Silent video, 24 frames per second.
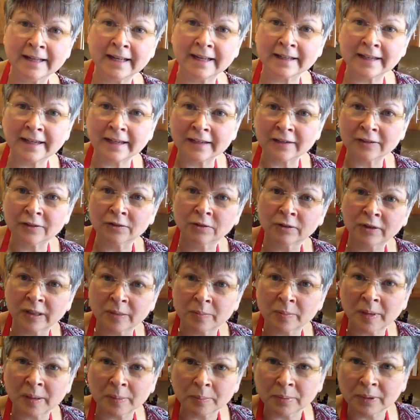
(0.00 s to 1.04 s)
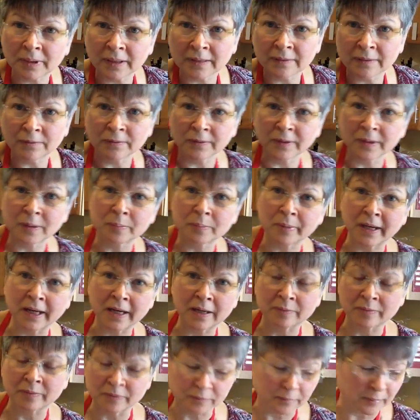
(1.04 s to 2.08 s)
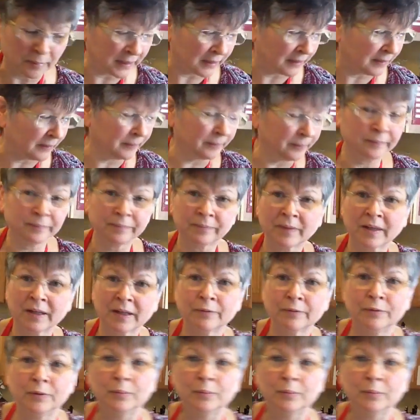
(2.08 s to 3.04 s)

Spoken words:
I got to go get my blade for the bottom of my food